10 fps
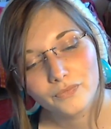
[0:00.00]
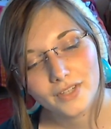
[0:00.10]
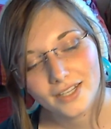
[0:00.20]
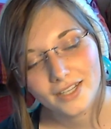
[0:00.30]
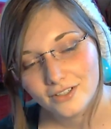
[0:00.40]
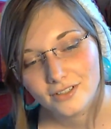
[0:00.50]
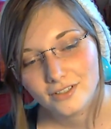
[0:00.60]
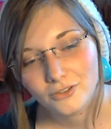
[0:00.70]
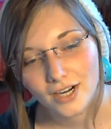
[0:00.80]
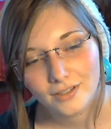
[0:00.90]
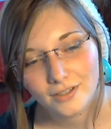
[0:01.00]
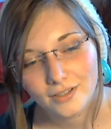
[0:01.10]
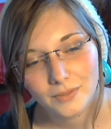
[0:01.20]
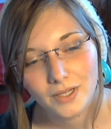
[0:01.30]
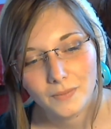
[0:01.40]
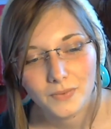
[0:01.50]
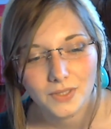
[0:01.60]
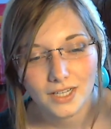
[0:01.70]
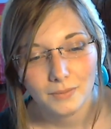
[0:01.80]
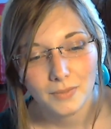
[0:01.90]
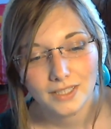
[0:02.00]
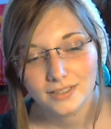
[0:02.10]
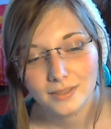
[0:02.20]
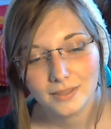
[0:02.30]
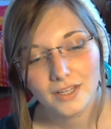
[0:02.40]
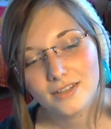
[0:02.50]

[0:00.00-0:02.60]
Get distracted by some things.